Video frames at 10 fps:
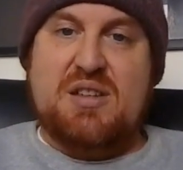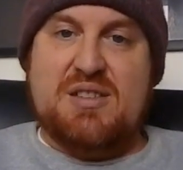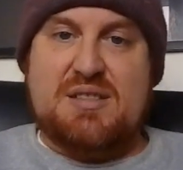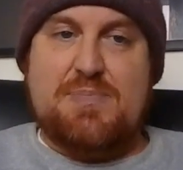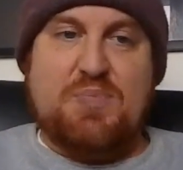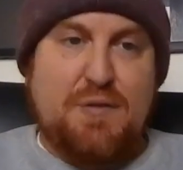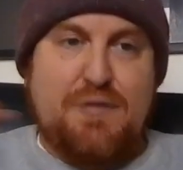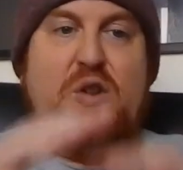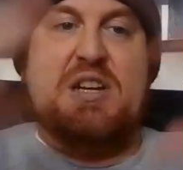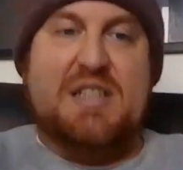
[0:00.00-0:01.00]
to this
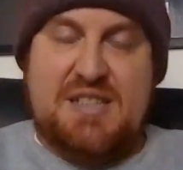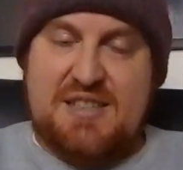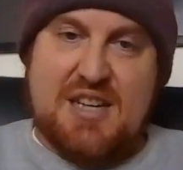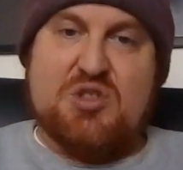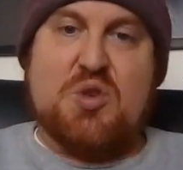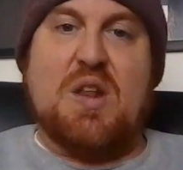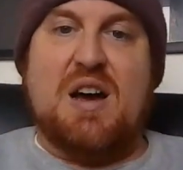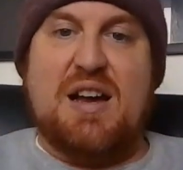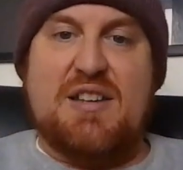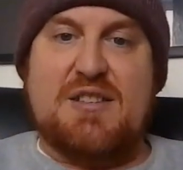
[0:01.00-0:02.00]
fully
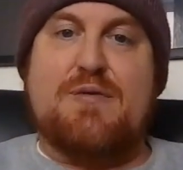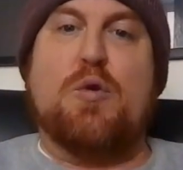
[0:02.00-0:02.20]
decentralized,